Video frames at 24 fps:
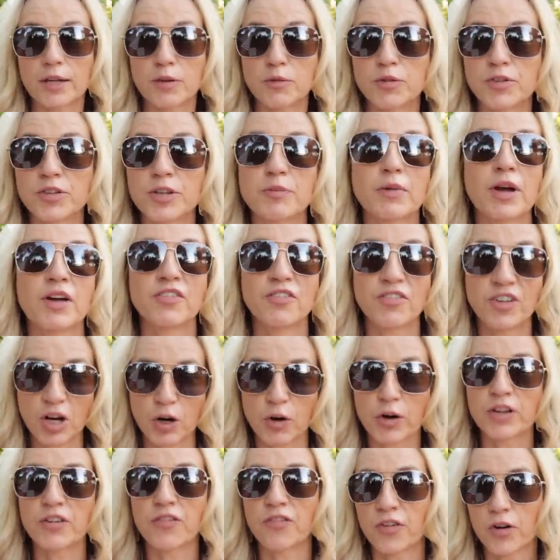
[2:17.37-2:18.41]
It was in my
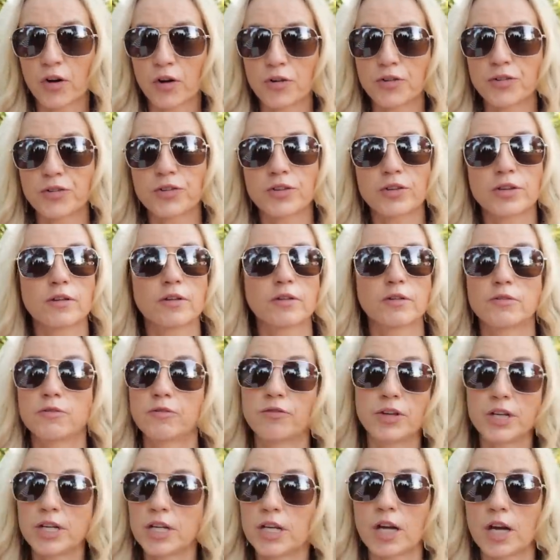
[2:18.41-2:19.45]
very first
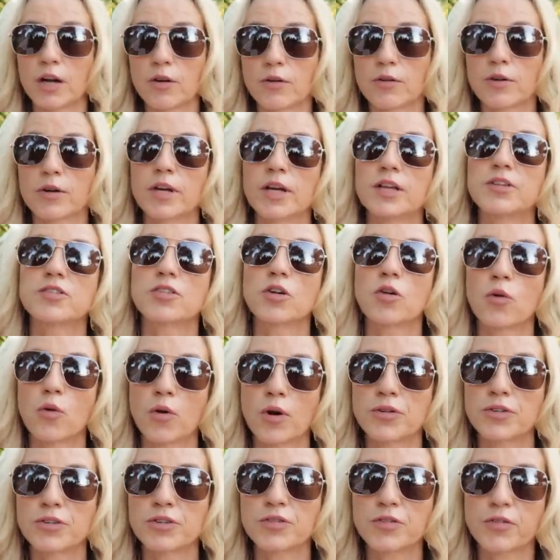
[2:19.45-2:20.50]
video. It's a
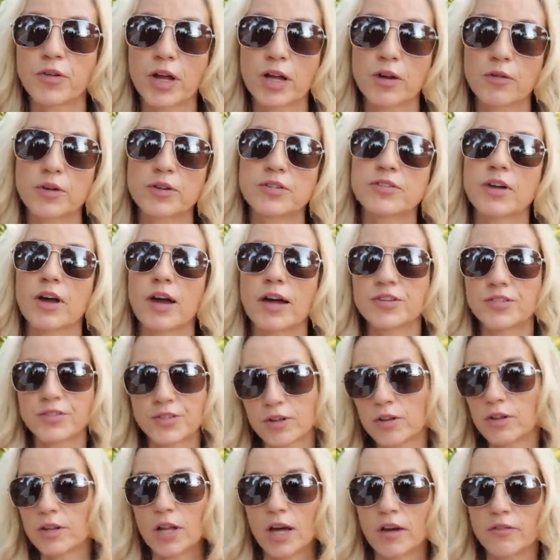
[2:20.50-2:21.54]
gorgeous fragrance. I
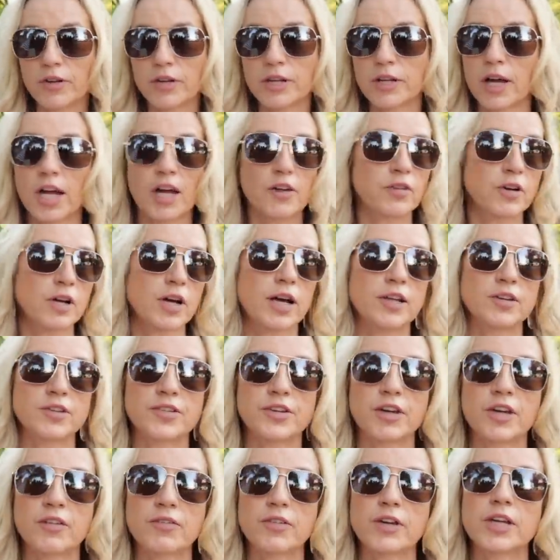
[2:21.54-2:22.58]
still love it. I haven't gotten
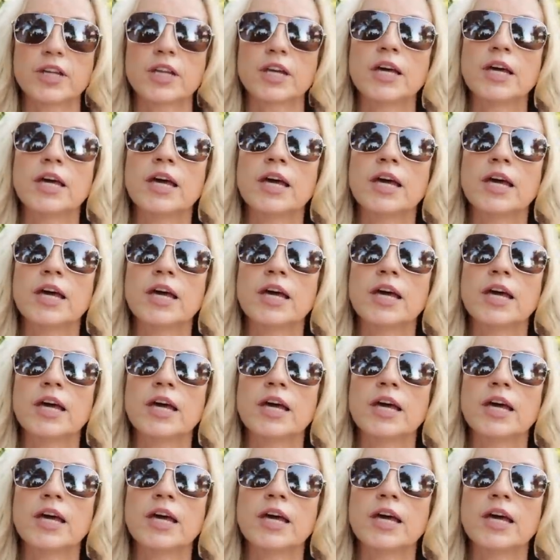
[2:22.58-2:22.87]
sick of it.